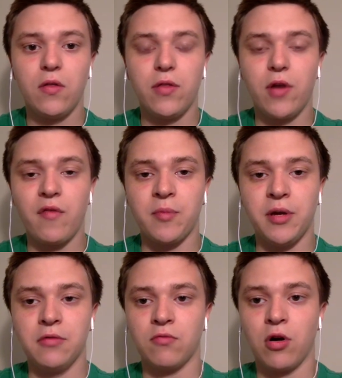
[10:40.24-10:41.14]
The government
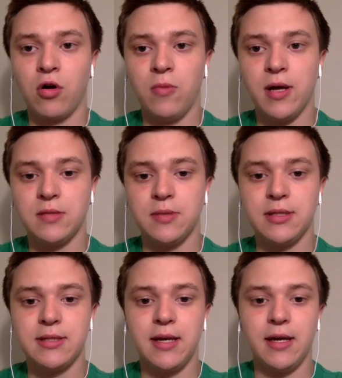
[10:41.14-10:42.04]
in Rome has been
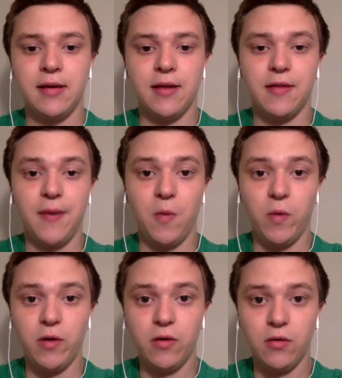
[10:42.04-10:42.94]
saying that they
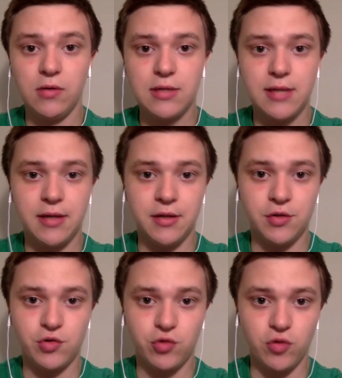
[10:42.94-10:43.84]
will send in
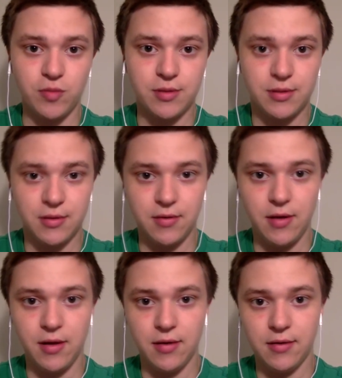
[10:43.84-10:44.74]
troops
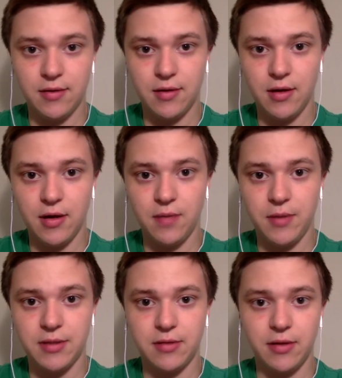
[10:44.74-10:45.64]
and
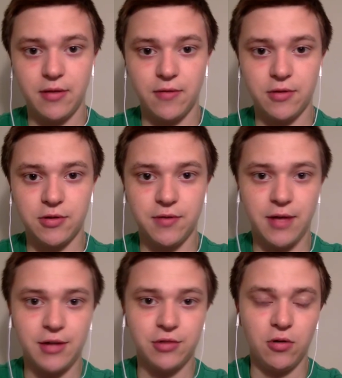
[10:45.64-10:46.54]
basically their version of the
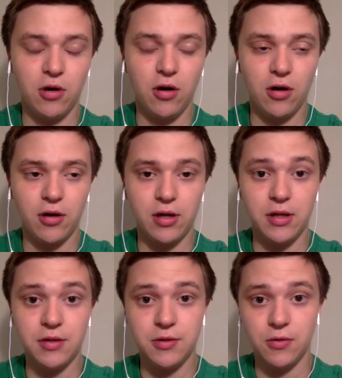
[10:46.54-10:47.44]
National Guard
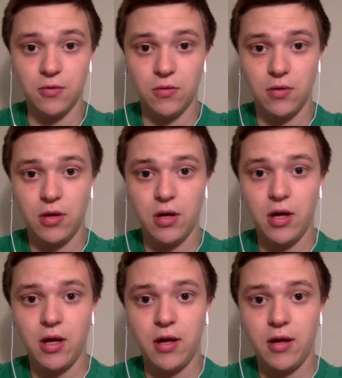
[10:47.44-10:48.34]
into
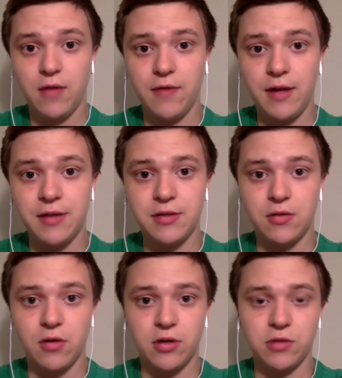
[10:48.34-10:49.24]
Venice to
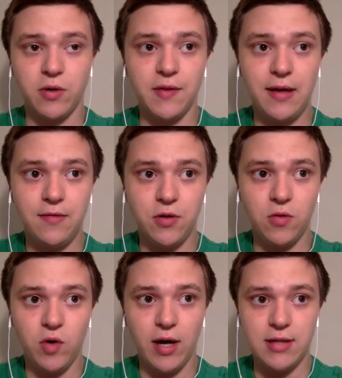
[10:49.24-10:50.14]
crush what they
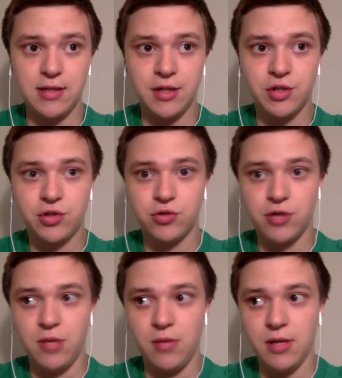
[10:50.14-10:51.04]
view as an
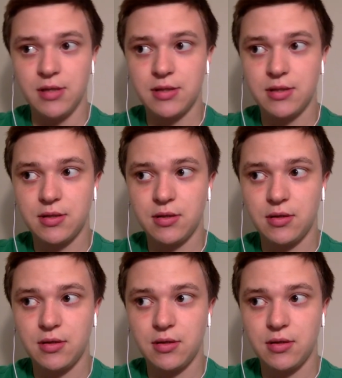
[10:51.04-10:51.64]
extremist